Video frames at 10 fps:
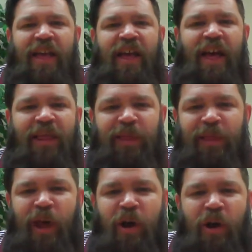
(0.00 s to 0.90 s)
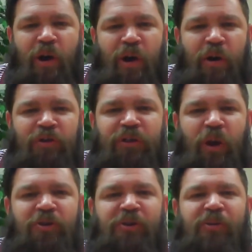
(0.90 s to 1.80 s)
Hello,
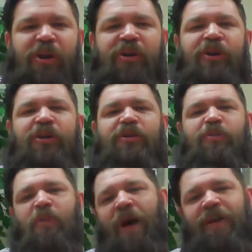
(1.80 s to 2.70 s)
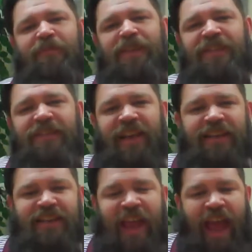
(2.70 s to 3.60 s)
social workers. Welcome to
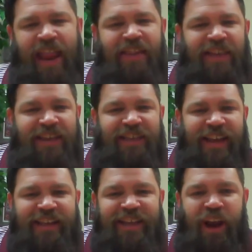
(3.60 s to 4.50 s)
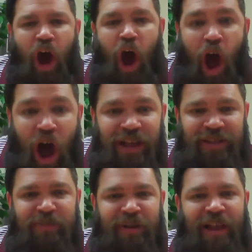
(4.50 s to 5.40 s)
610. This is an
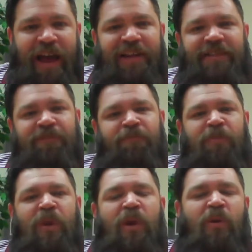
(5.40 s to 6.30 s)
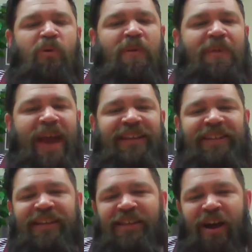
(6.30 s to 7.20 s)
awesome class. What makes
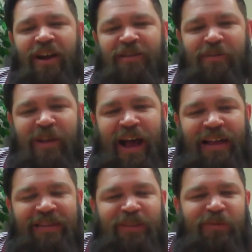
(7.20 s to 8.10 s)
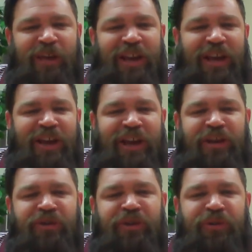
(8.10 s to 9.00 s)
this an awesome class is we're going to
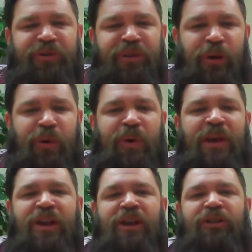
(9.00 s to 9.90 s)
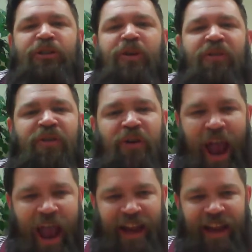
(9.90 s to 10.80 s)
introduce you to a
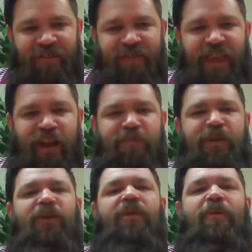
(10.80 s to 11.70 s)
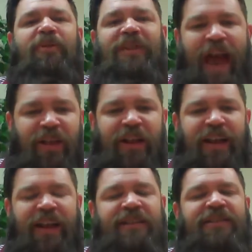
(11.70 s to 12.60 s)
variety of therapeutic
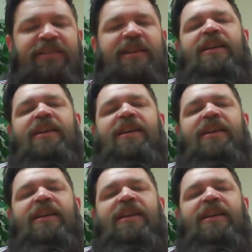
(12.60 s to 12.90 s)
modalities,